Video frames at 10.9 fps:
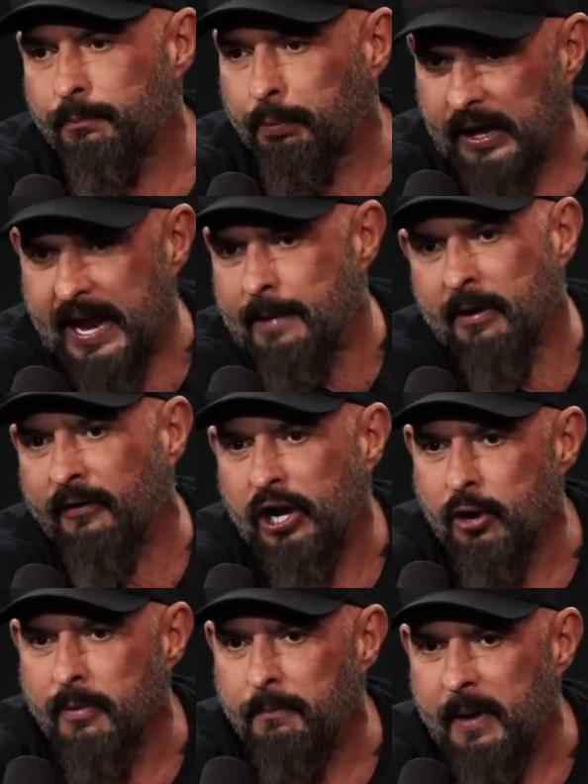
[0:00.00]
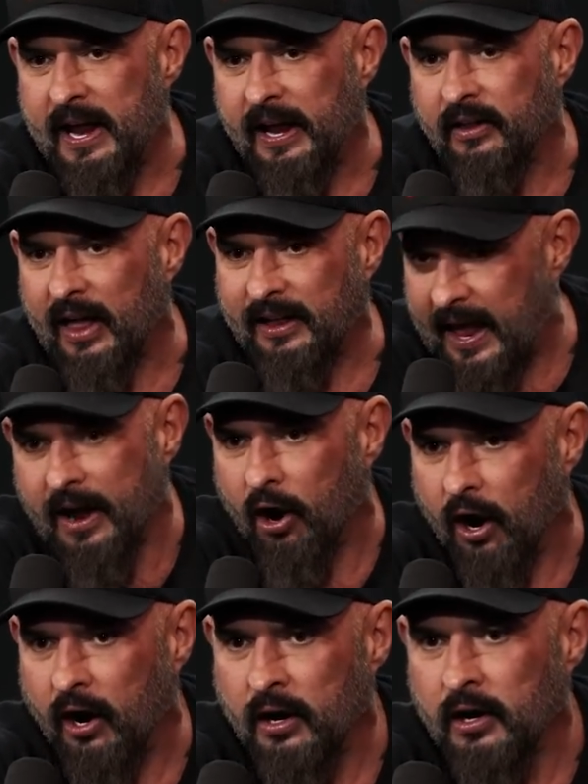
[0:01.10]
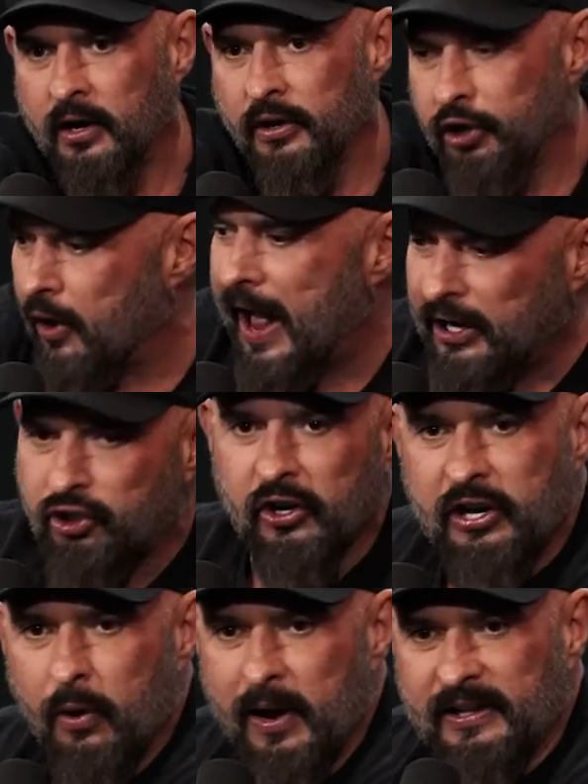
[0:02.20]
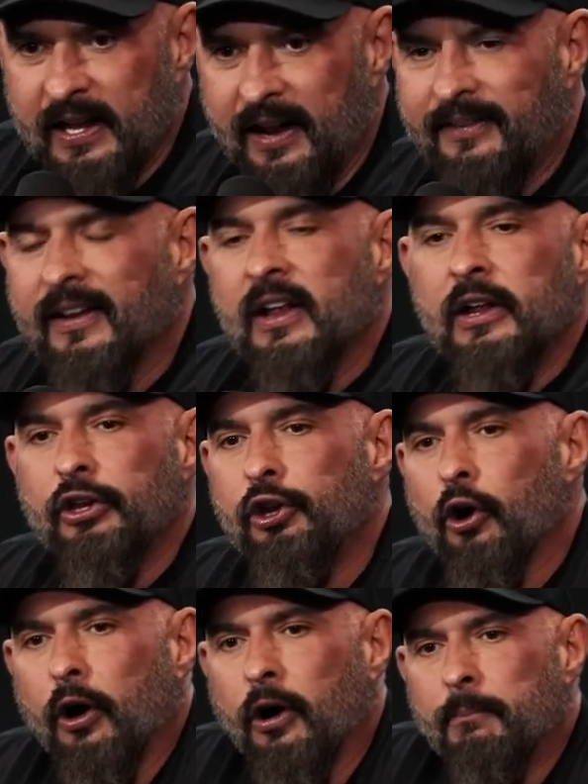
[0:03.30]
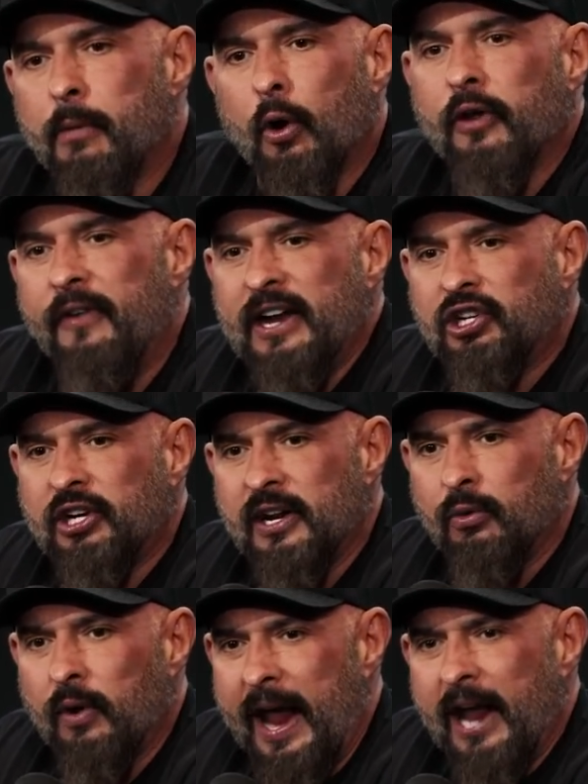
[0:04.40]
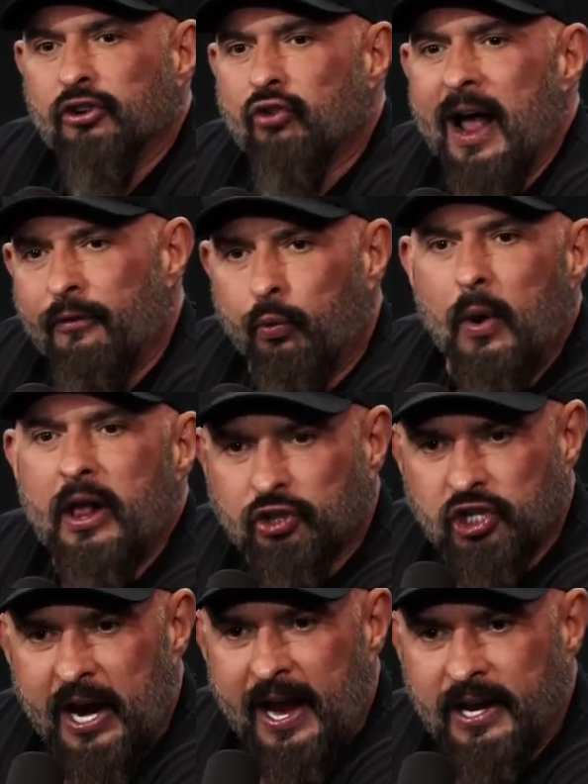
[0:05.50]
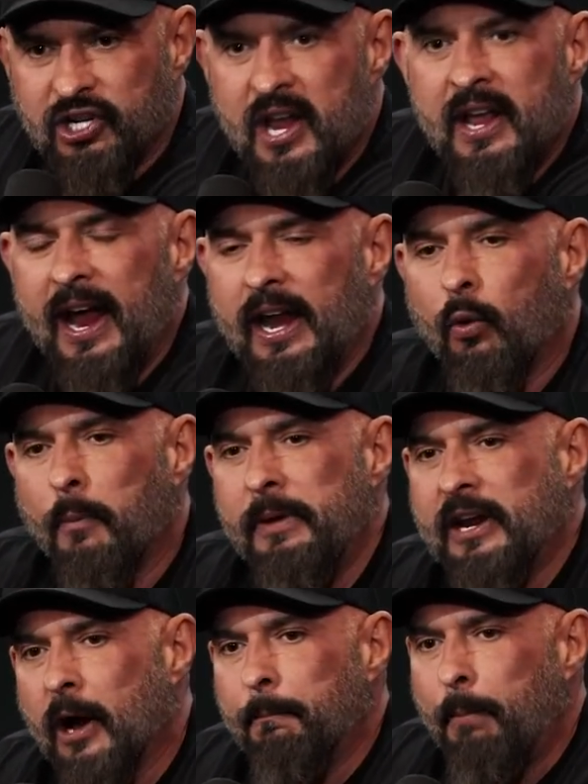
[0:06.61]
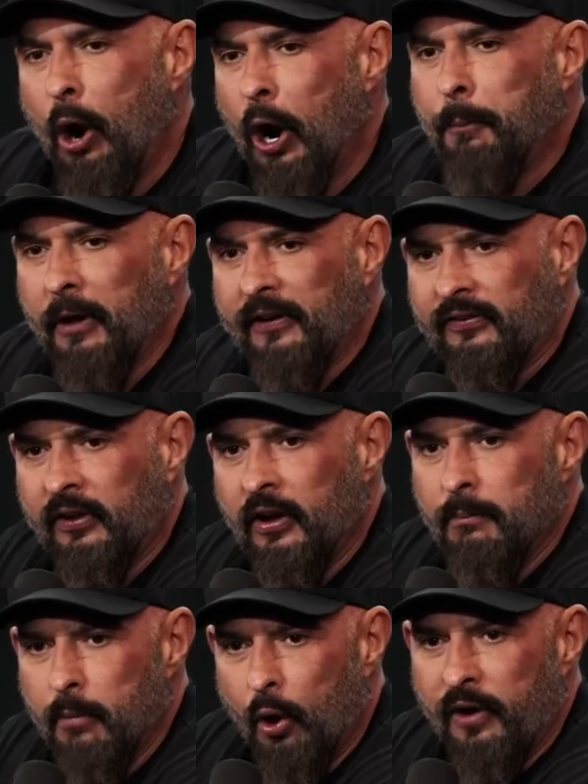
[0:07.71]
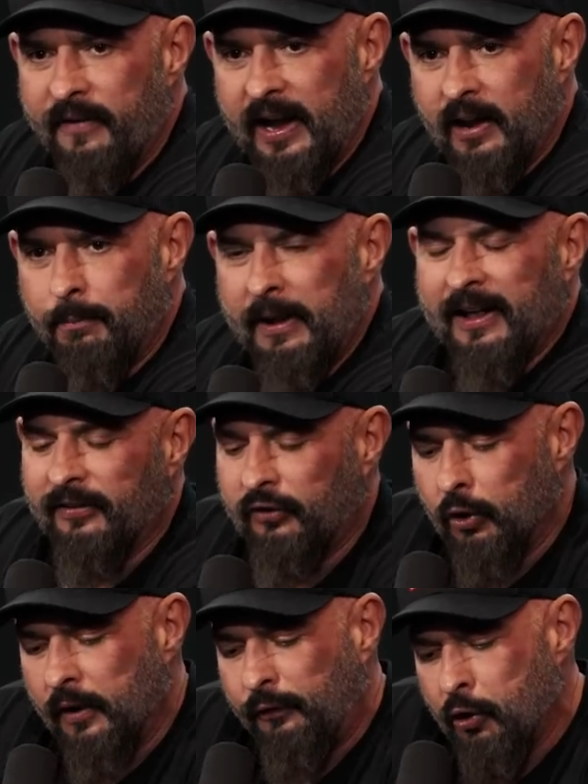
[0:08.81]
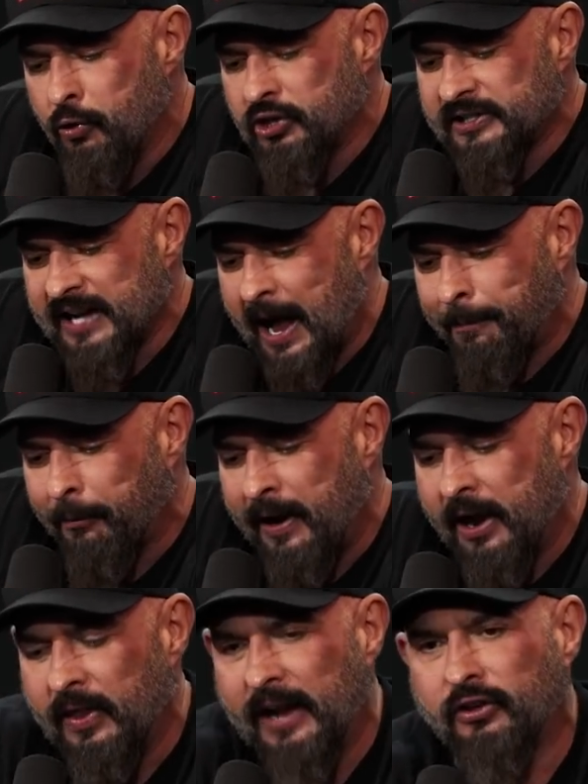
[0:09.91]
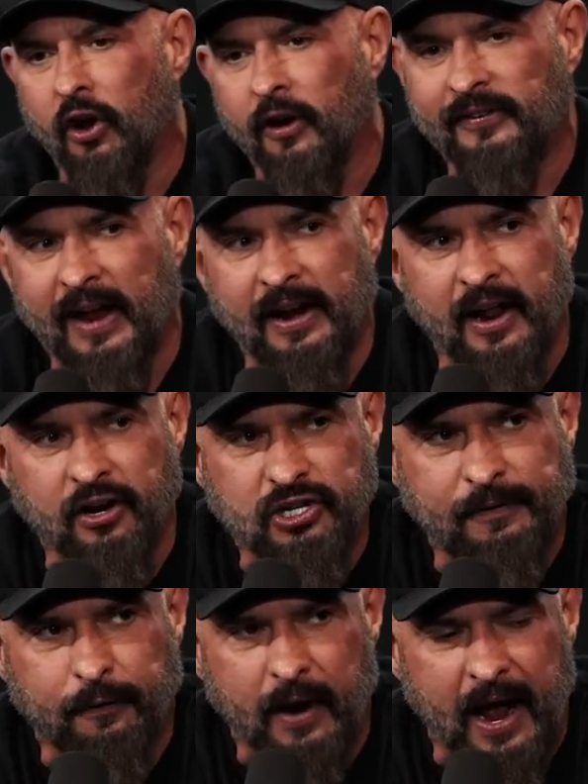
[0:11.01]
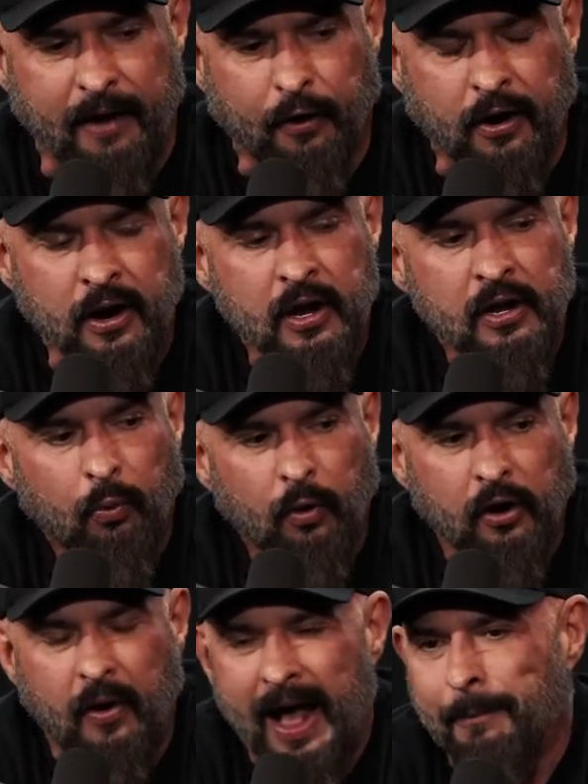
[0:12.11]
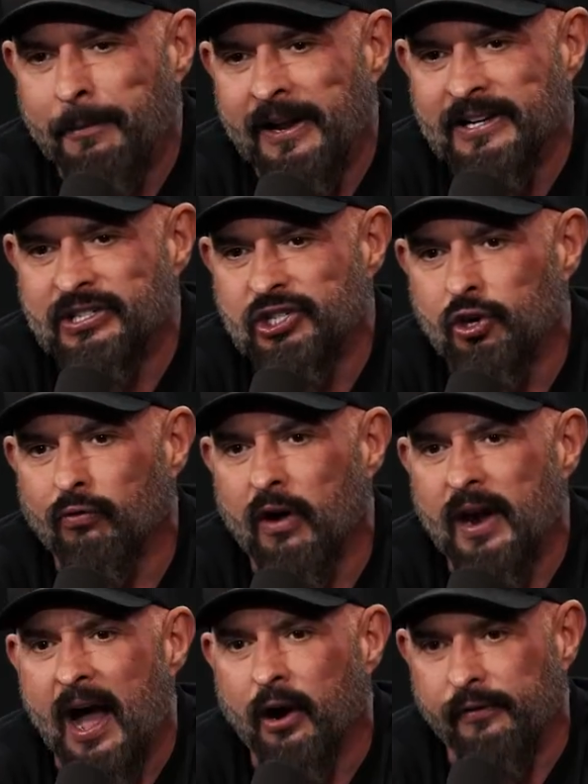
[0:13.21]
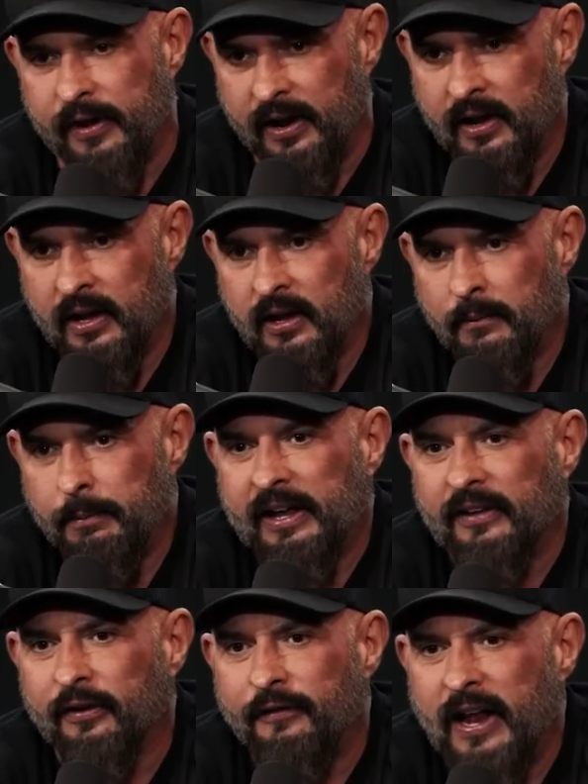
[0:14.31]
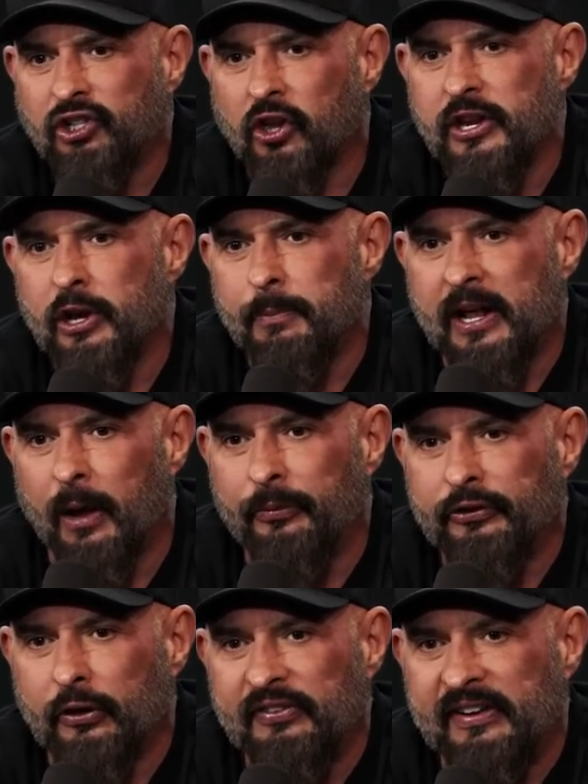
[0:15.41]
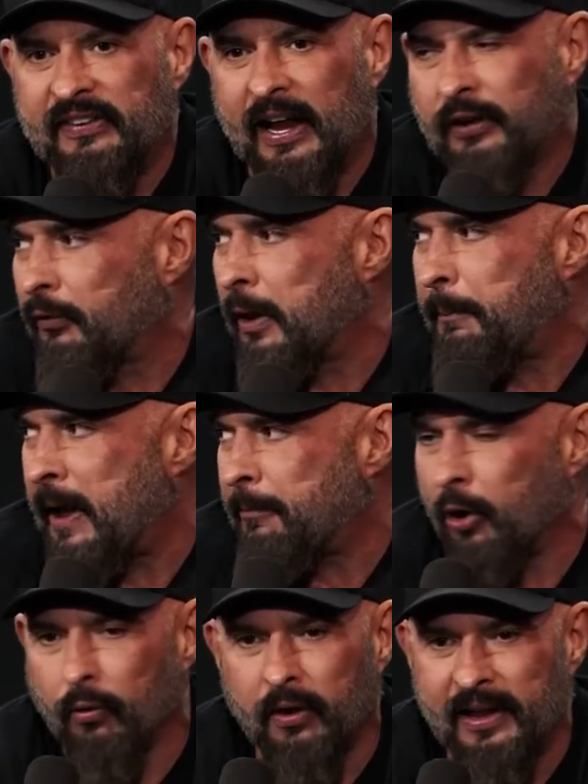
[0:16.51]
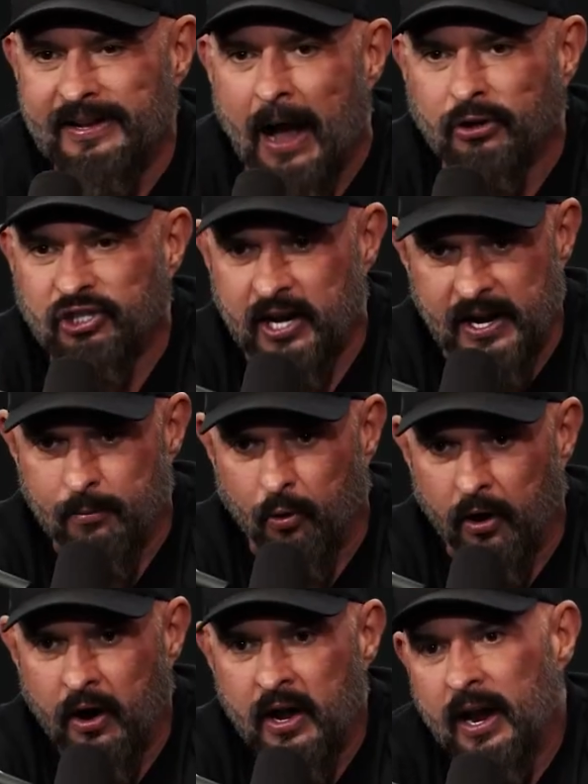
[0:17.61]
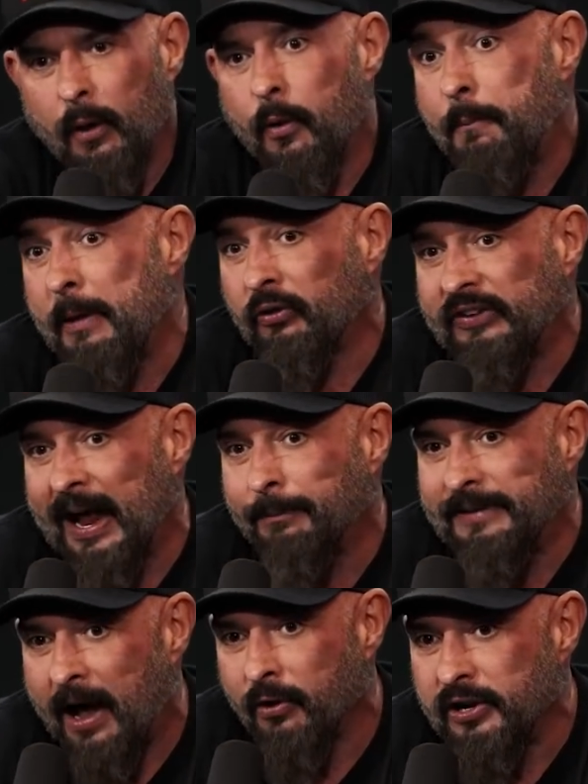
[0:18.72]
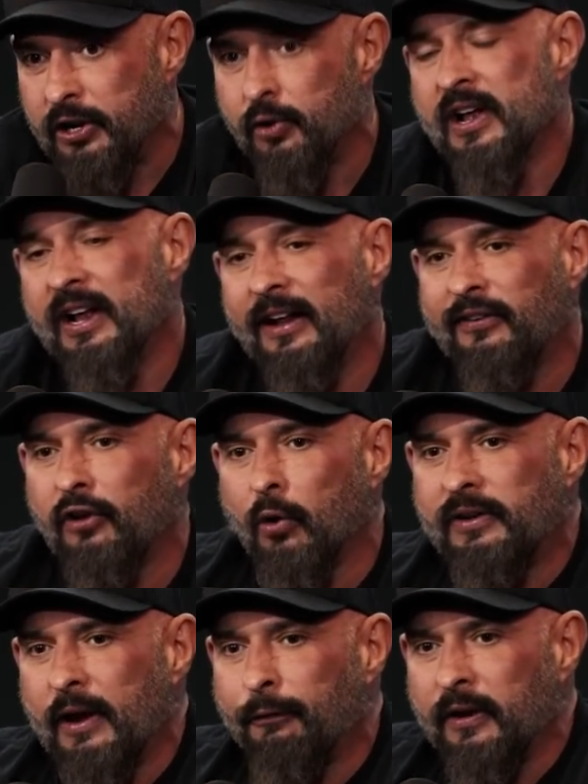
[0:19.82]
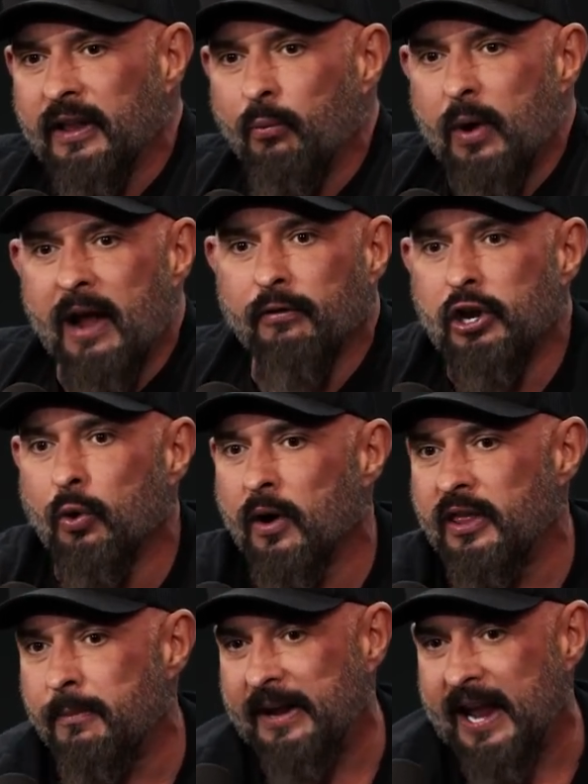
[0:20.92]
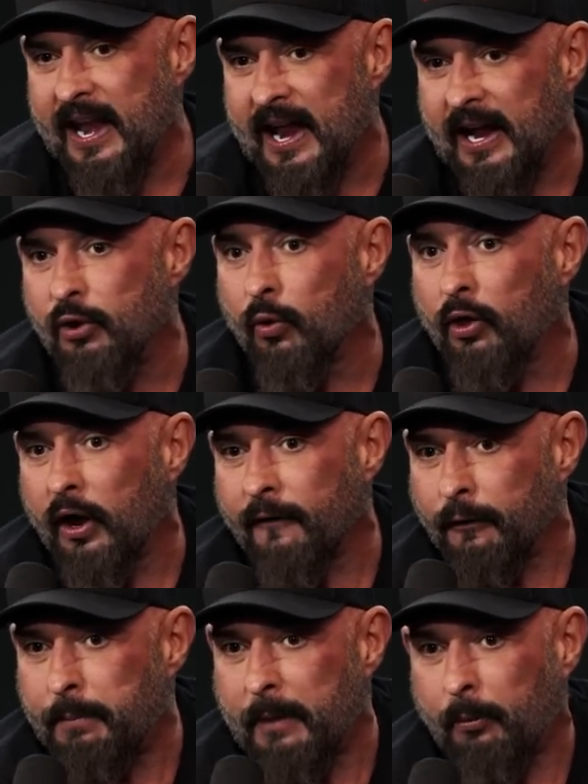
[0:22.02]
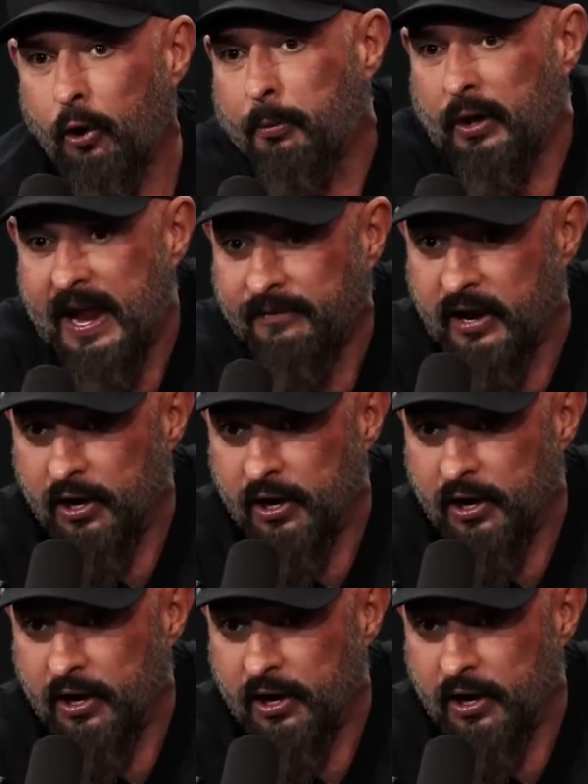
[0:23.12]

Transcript: plebe of a human being like they are, you're actually doing things, your motivation and drive will change and it will become purpose motivated because dude if you just operate on that dark side energy forever what'll happen is is you'll run out of it because eventually you'll become so successful that people don't really doubt you anymore. And when people stop doubting you, it's no different than whenever you were in the beginning and you were looking for people who believed